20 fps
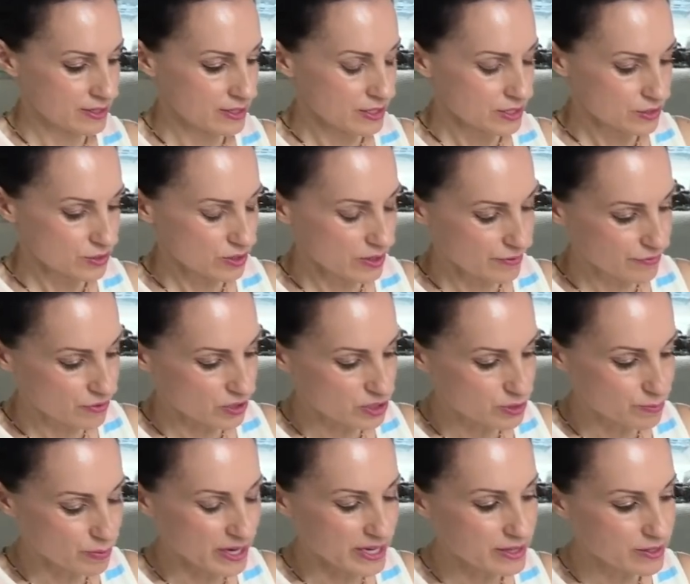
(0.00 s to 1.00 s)
So I've got
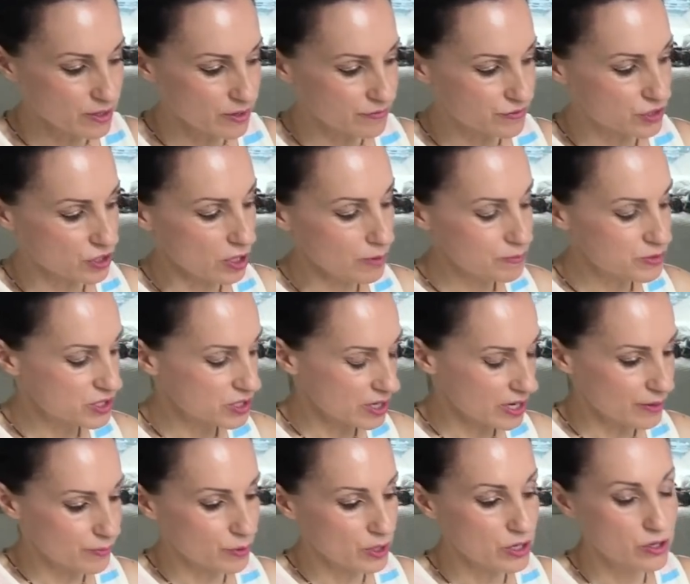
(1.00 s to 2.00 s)
plenty of tops, so I
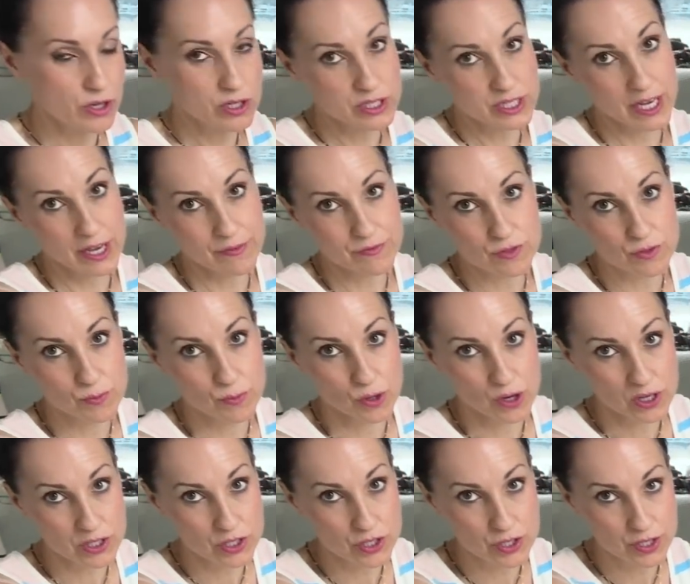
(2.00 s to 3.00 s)
will not have to
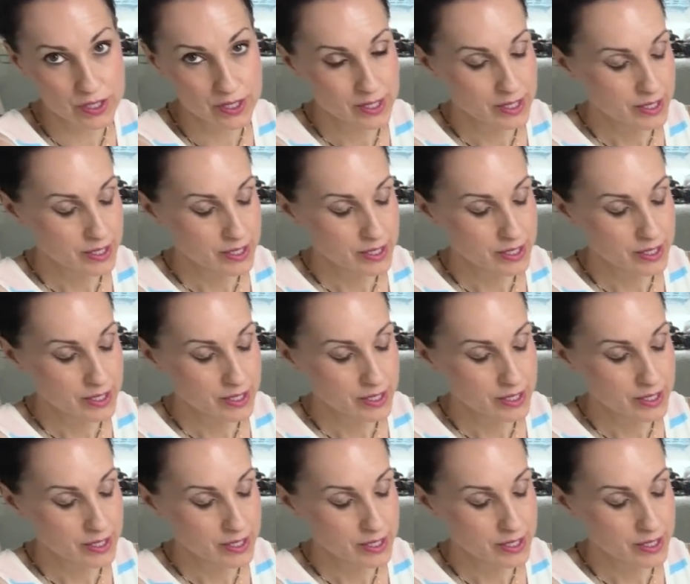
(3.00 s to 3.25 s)
wash.